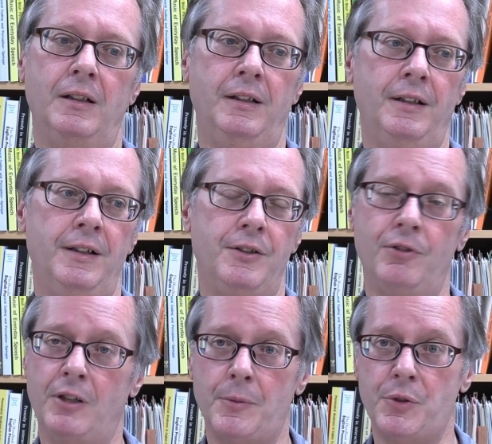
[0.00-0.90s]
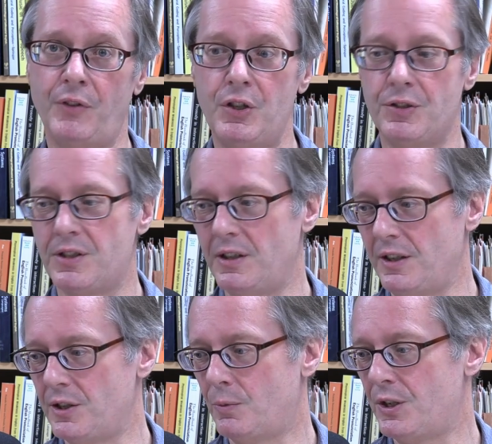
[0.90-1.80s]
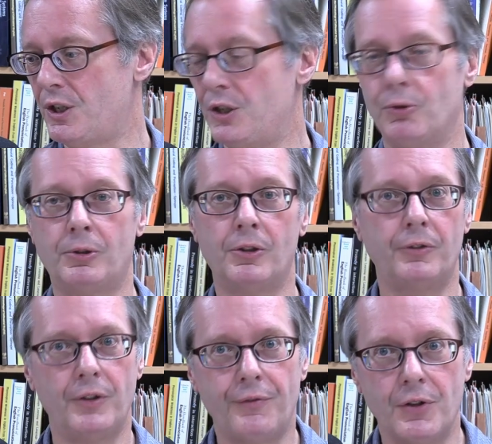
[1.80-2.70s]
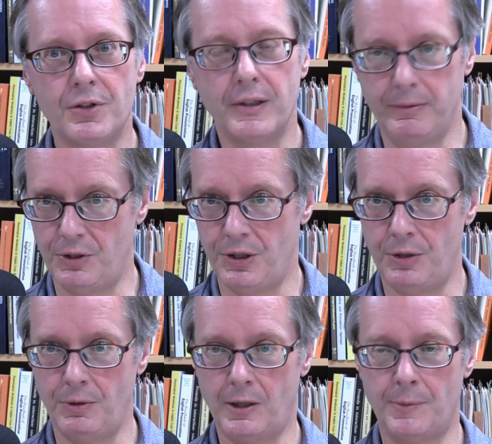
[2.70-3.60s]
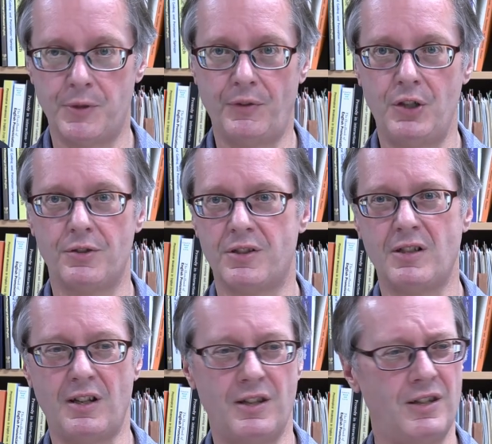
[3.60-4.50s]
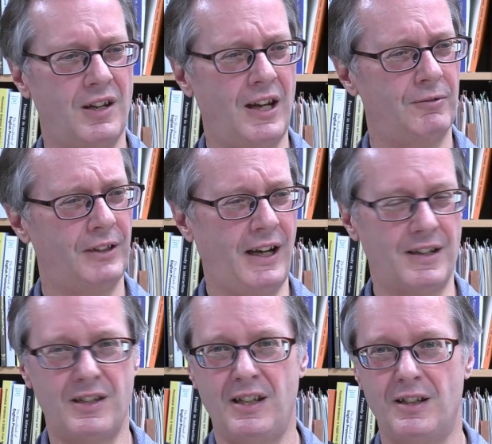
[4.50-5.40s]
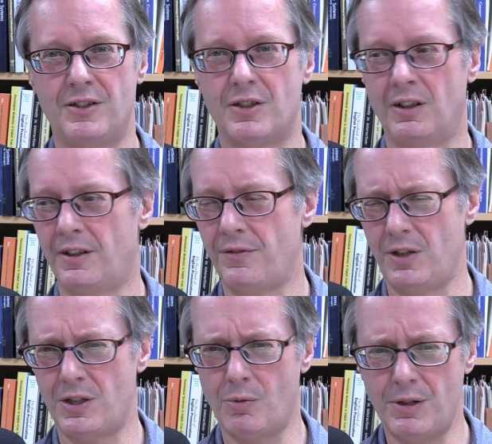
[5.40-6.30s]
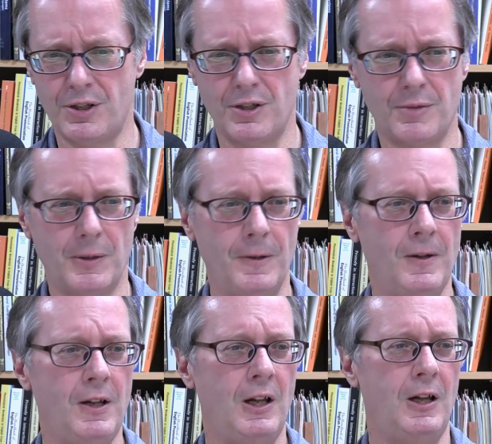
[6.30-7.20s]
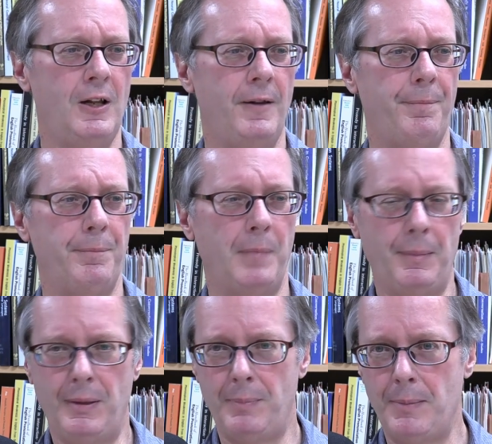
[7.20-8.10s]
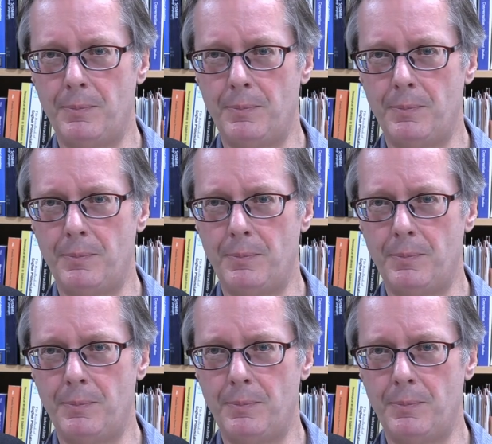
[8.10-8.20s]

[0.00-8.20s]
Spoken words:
and doing observational studies, watching children learn their first language and doing observational studies. You can't really ask kids a lot of these questions, but maybe